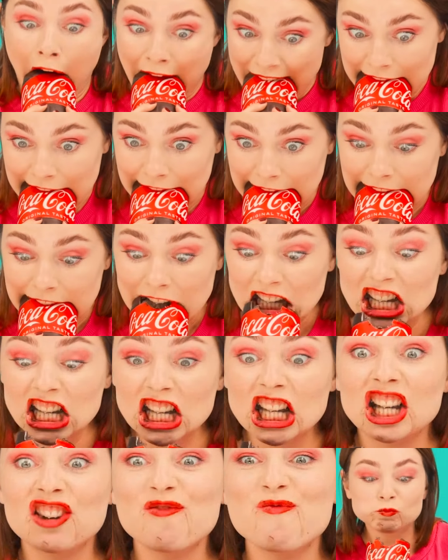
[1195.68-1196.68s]
Leave me at
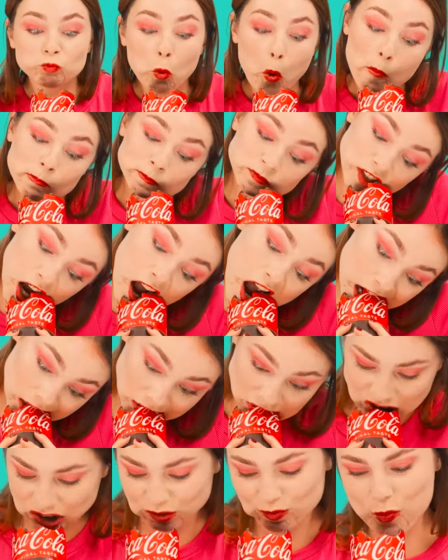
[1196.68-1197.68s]
least a piece. I
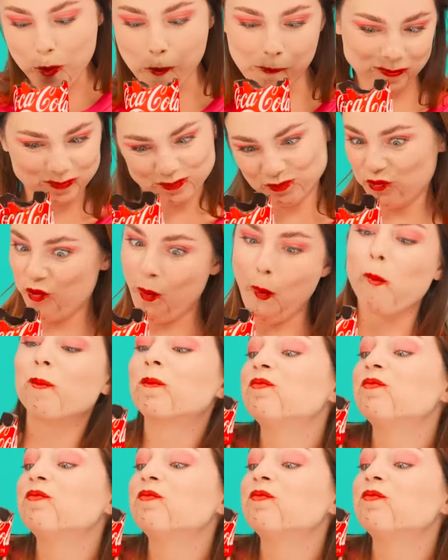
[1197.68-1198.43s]
want to try it.